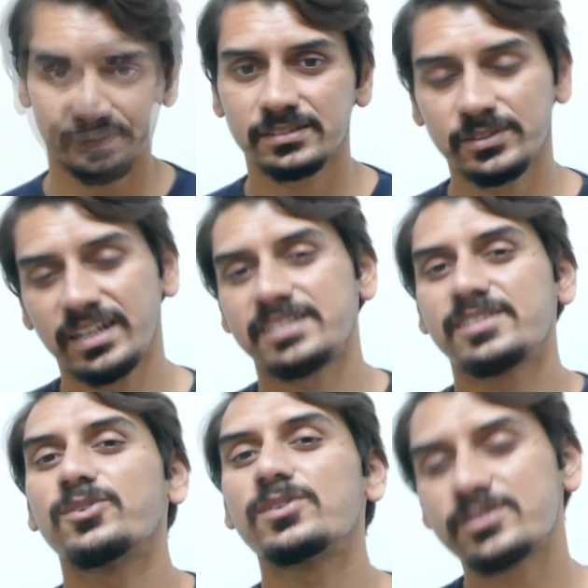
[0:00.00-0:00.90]
So that's
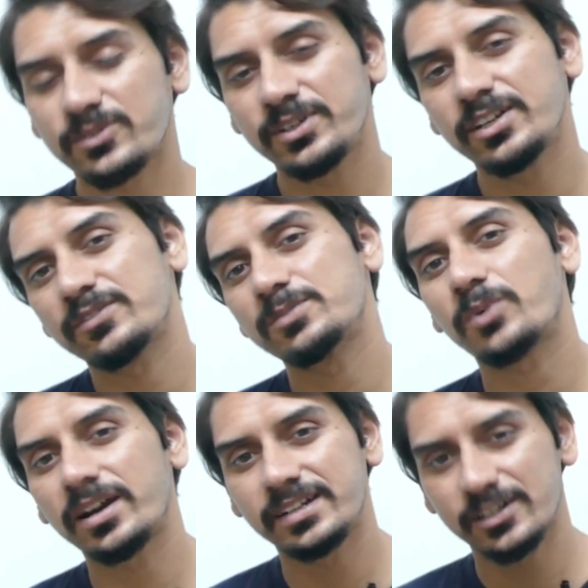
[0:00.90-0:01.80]
the whole story of the
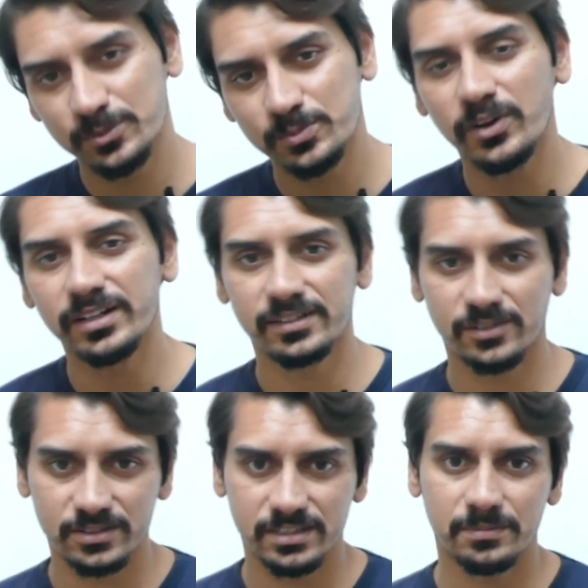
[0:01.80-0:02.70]
pointer to pointer
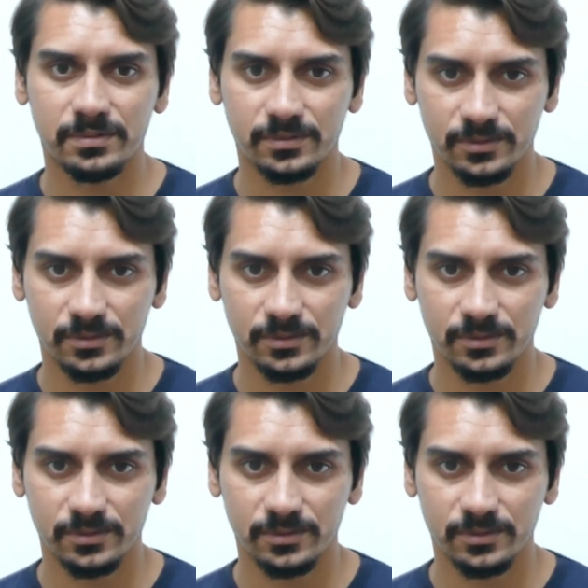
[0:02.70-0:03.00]
concept.